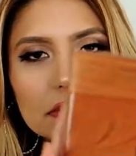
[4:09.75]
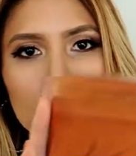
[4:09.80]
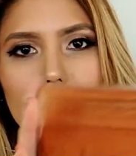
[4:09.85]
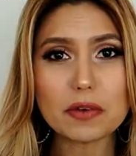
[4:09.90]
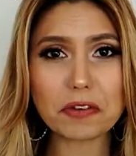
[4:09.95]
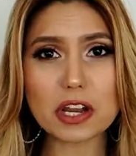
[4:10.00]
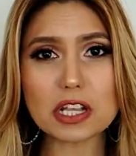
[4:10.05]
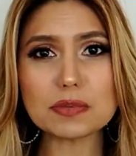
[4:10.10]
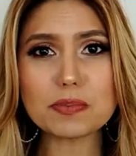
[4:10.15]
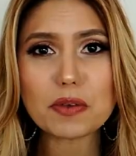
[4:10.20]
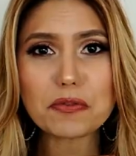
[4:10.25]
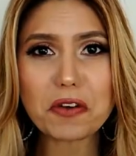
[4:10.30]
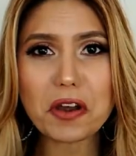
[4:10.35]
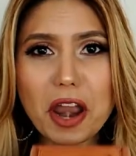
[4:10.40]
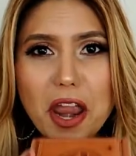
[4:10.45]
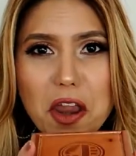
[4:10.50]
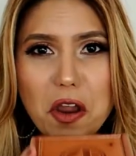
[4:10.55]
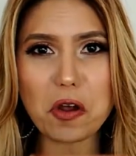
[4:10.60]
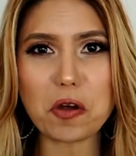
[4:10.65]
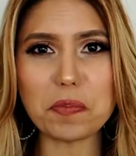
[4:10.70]
So first, before
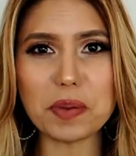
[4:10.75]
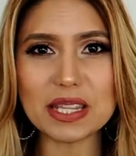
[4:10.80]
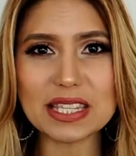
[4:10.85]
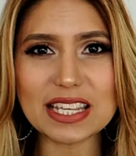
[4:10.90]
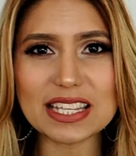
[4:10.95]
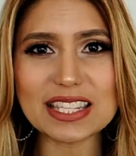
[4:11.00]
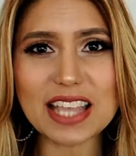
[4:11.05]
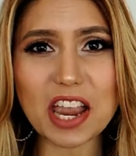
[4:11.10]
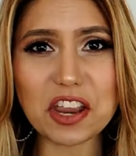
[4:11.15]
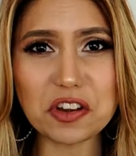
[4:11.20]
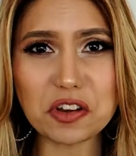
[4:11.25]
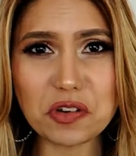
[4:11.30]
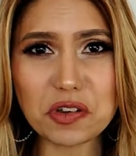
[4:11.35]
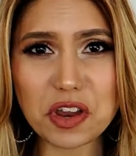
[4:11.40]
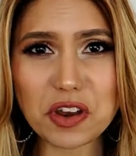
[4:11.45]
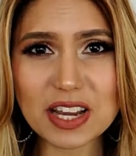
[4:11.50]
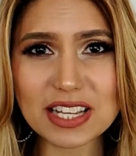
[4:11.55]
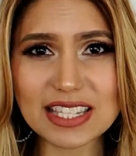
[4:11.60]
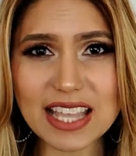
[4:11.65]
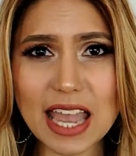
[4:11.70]
I open this, I know
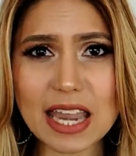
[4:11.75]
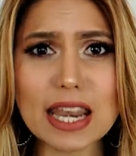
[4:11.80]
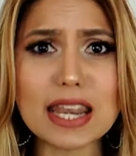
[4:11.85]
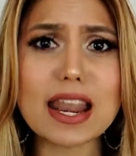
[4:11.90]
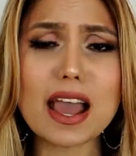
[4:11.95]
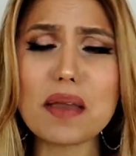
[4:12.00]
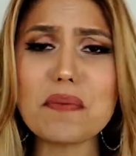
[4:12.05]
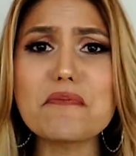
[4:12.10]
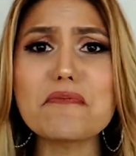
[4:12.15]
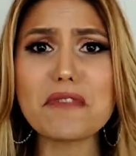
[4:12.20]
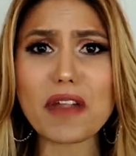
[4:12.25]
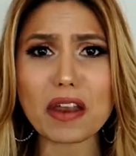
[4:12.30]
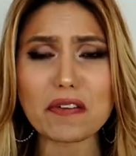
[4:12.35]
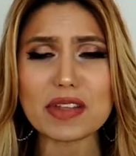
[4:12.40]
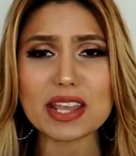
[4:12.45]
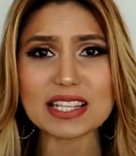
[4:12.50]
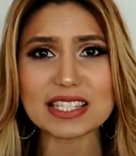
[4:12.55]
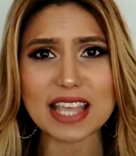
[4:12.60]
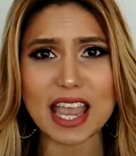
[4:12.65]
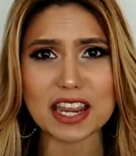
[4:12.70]
you're excited. I'm
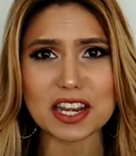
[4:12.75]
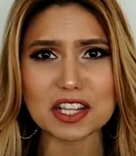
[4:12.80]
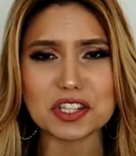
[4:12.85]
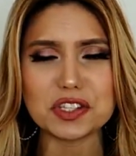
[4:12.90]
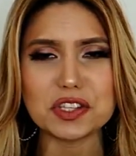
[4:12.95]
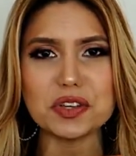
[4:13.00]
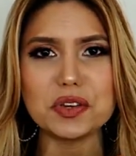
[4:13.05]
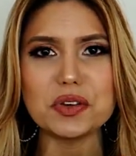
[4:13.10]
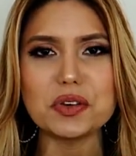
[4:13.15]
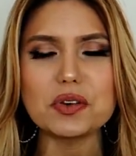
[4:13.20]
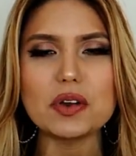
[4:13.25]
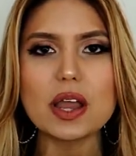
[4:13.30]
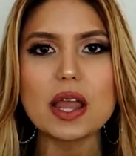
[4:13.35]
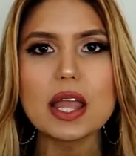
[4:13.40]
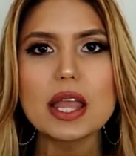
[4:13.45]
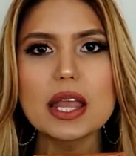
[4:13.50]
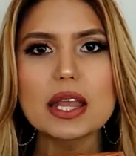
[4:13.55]
very excited too.